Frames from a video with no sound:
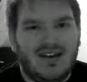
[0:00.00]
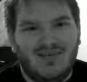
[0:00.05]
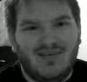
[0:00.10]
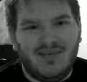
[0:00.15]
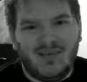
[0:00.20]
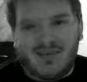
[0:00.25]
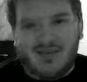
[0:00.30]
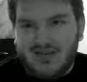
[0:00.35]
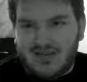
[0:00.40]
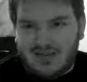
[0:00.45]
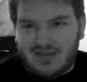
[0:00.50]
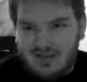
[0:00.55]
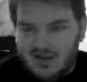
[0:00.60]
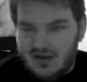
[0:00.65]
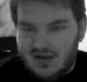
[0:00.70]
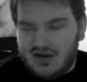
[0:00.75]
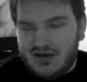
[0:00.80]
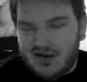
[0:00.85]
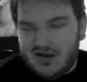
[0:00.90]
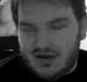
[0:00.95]
with
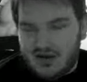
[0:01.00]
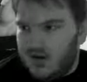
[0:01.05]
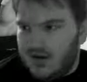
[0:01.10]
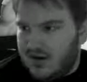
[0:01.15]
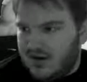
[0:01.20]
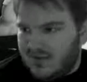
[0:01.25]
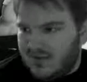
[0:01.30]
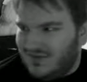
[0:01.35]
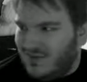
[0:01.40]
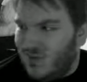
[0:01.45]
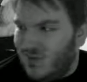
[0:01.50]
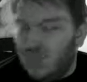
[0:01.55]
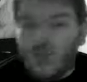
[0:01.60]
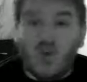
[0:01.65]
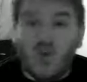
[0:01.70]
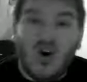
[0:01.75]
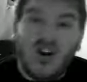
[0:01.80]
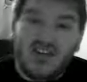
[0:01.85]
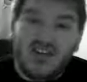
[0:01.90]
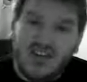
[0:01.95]
the
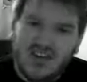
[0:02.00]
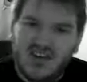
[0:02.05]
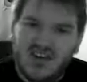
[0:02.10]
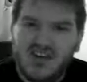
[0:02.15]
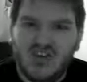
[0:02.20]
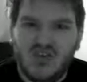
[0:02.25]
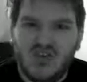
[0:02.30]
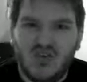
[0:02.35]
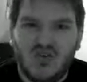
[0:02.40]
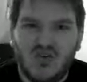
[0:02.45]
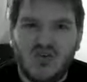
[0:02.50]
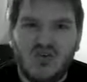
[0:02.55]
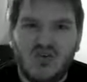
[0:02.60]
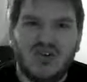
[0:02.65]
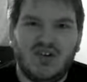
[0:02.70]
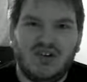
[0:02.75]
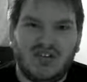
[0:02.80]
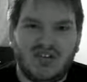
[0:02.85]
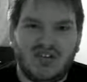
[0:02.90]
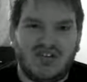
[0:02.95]
want to
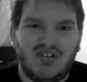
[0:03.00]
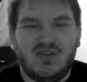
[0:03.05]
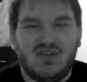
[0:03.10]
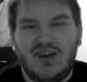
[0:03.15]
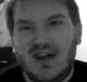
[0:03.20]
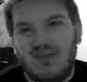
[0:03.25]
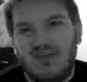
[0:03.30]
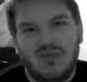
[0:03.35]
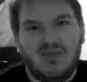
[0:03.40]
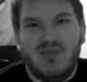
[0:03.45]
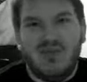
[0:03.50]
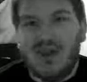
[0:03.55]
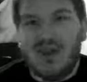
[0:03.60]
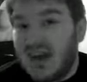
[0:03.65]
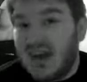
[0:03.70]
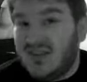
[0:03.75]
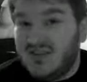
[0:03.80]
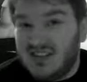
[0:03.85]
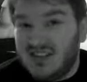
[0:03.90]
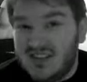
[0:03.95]
see what everybody
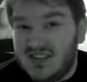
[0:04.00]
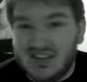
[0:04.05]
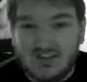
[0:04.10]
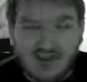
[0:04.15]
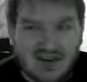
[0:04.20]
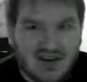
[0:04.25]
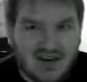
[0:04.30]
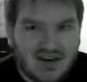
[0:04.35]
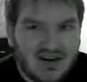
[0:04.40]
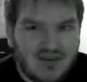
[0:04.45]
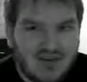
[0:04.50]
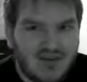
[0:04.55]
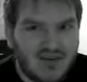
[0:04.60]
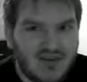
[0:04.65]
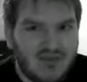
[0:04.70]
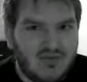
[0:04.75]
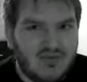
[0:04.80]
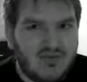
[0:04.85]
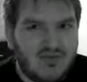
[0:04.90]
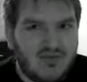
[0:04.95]
else's opinion of
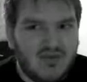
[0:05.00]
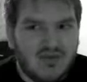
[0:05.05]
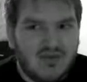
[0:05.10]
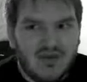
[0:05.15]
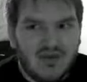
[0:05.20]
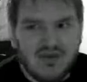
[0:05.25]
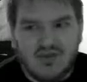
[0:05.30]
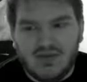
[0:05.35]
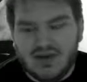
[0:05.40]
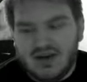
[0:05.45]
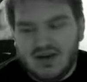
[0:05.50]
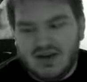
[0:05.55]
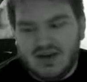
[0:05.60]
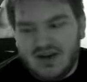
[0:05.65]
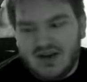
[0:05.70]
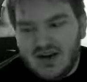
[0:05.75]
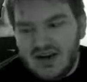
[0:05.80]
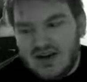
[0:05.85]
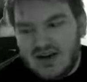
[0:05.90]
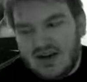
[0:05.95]
this movie was, because
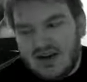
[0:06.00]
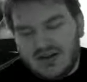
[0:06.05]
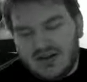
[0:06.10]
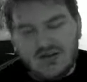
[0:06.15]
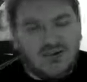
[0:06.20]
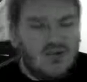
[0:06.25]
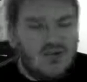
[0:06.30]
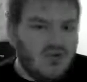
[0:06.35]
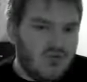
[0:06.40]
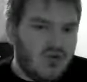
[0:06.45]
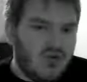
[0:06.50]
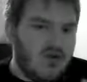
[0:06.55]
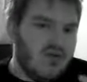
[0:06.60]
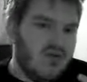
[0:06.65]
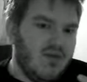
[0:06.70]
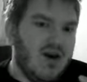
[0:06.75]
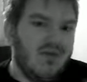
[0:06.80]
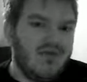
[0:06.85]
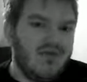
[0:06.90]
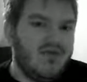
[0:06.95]
this is one of
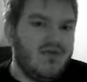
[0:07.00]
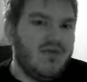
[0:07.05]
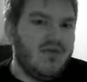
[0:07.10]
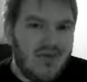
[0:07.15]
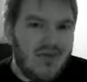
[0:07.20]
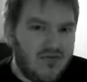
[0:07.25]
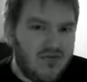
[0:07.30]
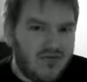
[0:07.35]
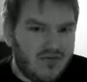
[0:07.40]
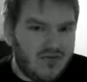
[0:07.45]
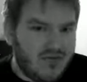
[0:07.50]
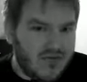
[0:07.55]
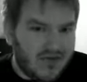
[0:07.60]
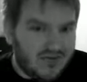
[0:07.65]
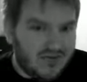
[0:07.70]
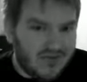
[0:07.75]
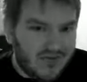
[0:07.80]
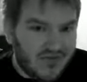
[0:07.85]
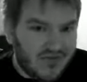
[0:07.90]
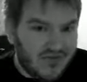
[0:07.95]
my favorite
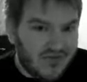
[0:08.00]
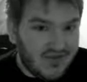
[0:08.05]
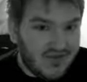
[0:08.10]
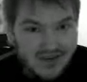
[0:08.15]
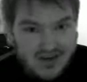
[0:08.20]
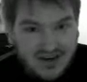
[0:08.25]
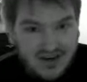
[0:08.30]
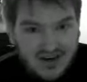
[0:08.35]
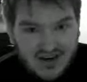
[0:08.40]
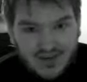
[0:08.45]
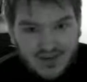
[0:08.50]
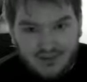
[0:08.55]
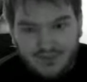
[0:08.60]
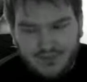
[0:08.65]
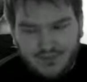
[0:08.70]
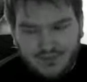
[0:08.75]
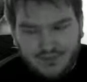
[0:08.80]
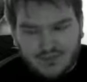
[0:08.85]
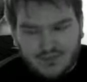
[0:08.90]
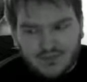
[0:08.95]
films of all time.
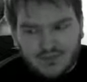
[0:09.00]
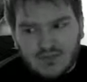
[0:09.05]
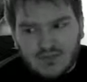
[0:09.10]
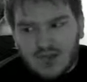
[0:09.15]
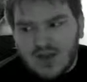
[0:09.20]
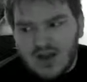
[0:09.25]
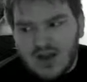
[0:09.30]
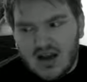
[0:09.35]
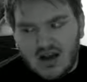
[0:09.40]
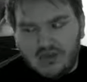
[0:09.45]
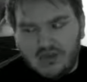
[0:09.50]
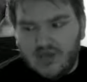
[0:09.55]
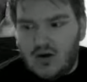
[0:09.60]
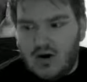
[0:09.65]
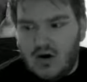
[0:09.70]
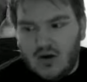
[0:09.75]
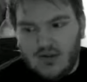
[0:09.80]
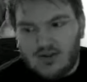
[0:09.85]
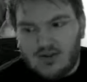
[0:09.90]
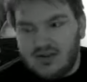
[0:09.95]
I've
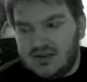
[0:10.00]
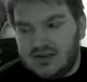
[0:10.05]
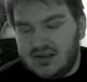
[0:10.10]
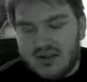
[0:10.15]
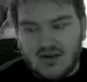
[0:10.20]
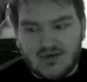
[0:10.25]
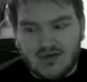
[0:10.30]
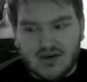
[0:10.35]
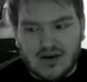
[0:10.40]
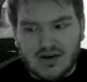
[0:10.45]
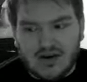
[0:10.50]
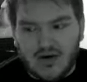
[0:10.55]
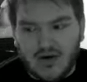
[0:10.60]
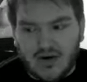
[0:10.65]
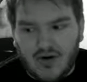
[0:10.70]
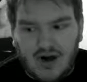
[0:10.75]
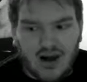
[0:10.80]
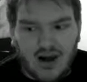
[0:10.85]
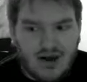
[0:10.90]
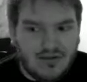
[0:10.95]
always loved, like,
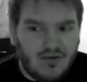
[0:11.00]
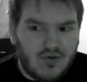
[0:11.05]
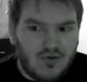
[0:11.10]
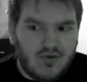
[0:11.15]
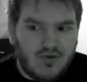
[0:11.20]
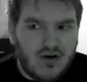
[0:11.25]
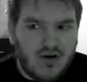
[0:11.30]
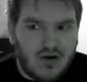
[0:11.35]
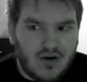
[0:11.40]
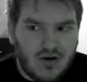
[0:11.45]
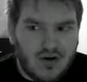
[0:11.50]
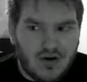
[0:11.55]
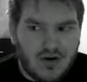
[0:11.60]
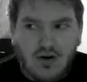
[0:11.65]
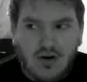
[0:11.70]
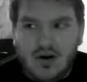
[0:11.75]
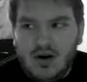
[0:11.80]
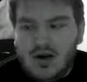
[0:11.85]
crime, noir,